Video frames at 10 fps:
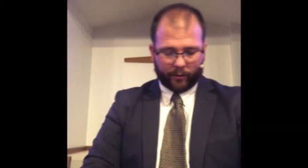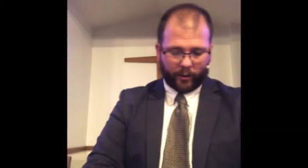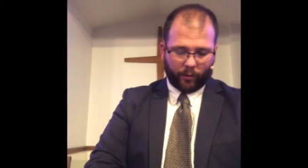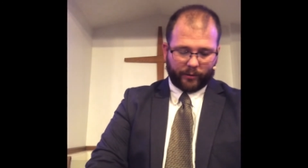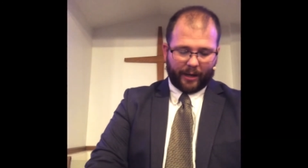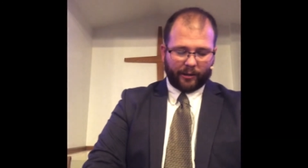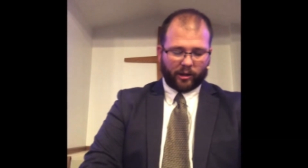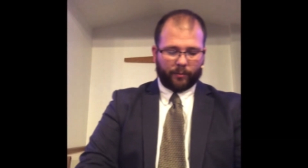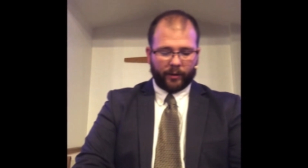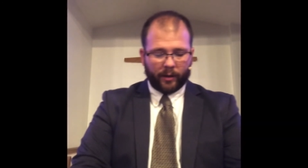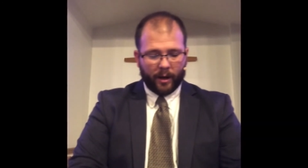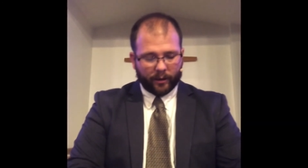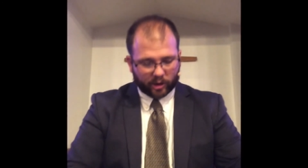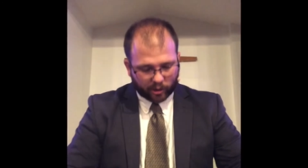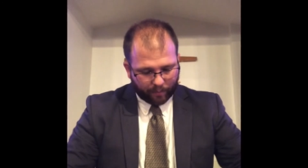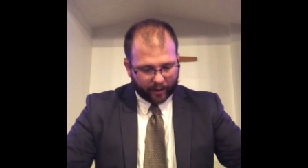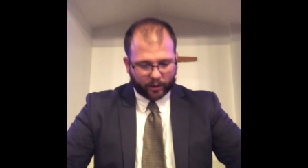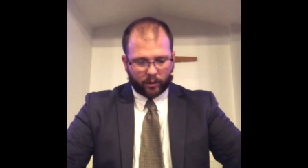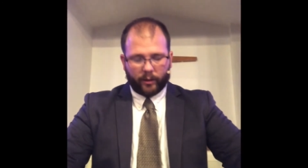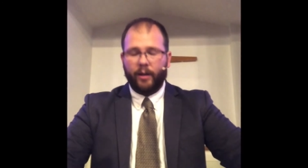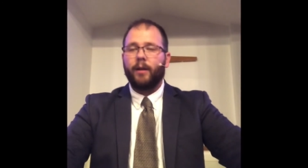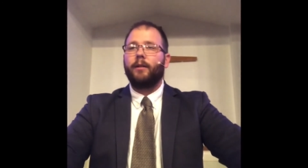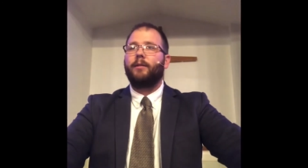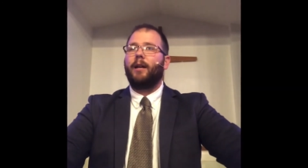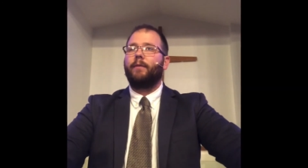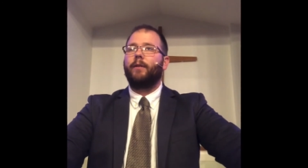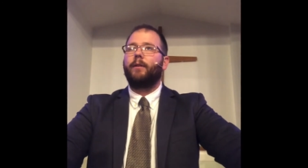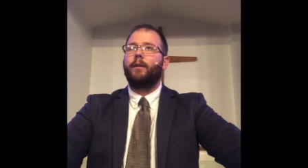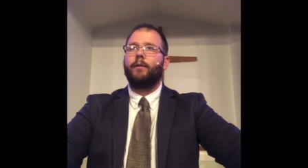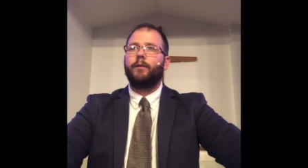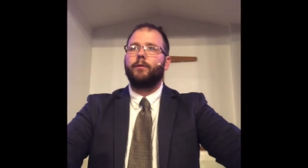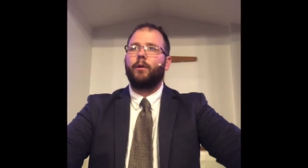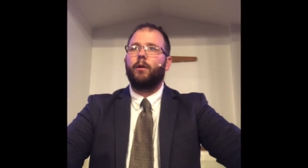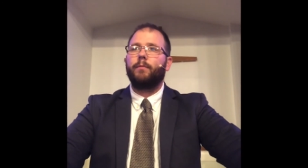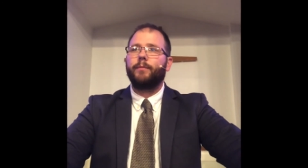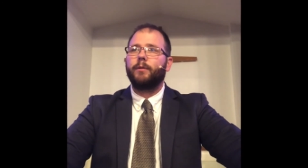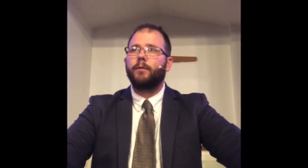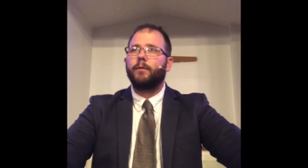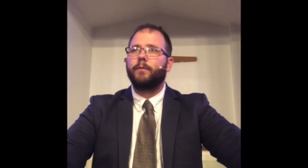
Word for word: the Old Testament, especially David in the Psalms.